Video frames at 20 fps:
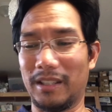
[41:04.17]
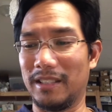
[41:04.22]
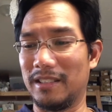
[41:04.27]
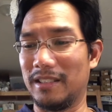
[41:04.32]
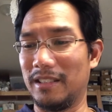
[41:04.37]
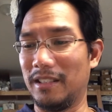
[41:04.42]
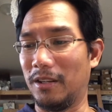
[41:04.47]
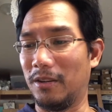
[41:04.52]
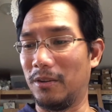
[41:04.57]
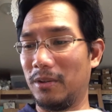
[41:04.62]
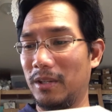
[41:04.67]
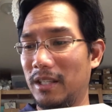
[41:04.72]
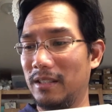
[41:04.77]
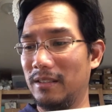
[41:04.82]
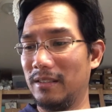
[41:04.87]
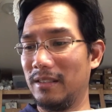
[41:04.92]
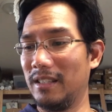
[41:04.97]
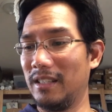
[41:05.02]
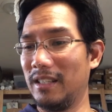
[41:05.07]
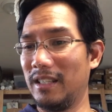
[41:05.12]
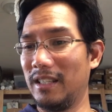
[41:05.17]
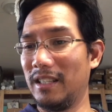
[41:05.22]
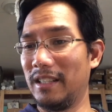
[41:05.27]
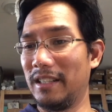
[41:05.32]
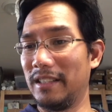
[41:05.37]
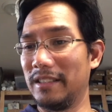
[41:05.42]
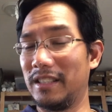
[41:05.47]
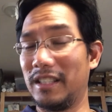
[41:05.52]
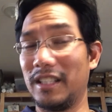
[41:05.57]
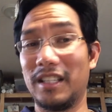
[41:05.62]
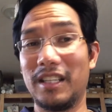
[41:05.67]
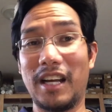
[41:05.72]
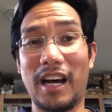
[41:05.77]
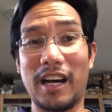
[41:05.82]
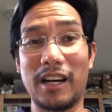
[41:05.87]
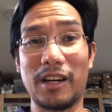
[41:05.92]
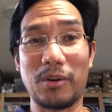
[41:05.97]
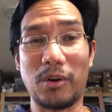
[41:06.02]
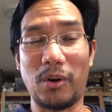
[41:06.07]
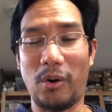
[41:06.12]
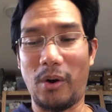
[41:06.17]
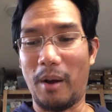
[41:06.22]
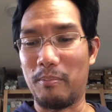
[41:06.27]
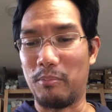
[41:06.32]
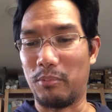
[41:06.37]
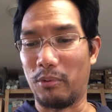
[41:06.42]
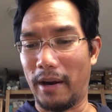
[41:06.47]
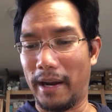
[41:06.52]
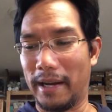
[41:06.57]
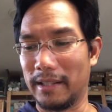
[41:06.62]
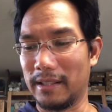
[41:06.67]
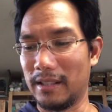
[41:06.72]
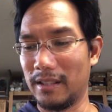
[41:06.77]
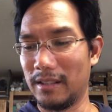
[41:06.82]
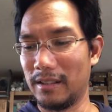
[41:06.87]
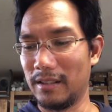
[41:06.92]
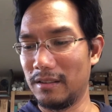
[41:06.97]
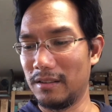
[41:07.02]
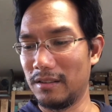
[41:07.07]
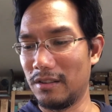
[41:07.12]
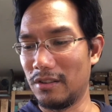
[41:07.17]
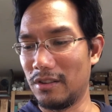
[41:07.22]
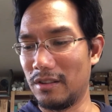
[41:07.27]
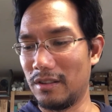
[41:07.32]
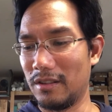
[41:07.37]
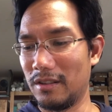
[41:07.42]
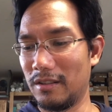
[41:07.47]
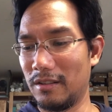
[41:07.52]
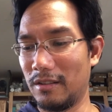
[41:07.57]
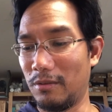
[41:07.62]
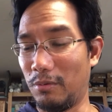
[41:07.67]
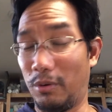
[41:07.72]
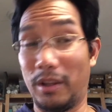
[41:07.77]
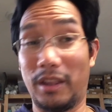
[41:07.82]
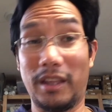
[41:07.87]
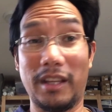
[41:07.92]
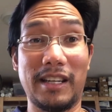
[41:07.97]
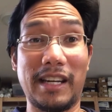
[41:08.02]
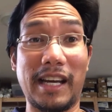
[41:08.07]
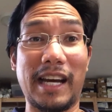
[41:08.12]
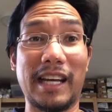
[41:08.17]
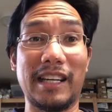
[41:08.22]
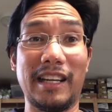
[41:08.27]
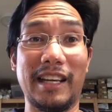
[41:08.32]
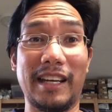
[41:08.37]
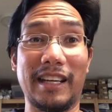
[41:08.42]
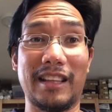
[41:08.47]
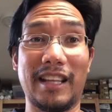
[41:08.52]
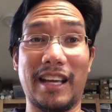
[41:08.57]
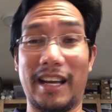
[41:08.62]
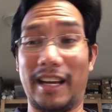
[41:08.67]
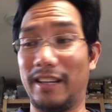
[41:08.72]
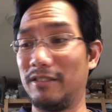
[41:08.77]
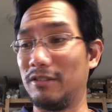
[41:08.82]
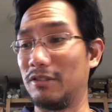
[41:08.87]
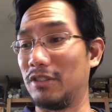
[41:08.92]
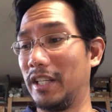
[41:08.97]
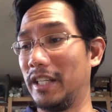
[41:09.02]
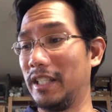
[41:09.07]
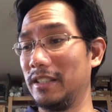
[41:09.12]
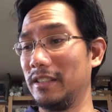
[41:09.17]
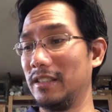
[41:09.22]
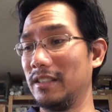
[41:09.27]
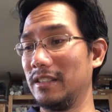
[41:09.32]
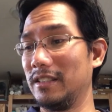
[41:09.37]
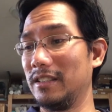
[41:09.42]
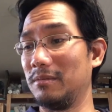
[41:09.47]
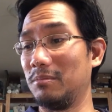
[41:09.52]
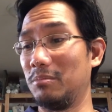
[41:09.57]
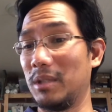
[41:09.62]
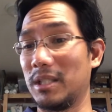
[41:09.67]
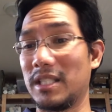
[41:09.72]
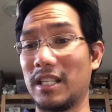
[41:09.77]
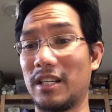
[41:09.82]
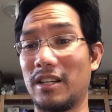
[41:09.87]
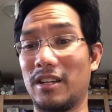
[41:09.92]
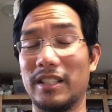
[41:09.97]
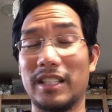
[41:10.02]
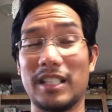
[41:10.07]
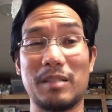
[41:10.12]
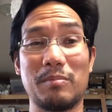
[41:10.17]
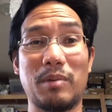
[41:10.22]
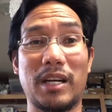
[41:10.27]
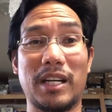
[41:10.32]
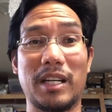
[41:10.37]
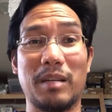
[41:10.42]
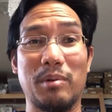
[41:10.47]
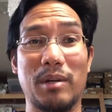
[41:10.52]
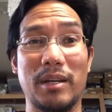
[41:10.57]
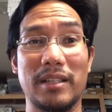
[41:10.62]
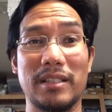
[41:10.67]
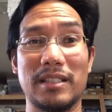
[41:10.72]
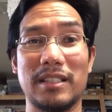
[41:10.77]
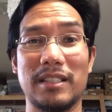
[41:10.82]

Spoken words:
you know, he did not grow up right with a dad like that, right? Missing all these body parts.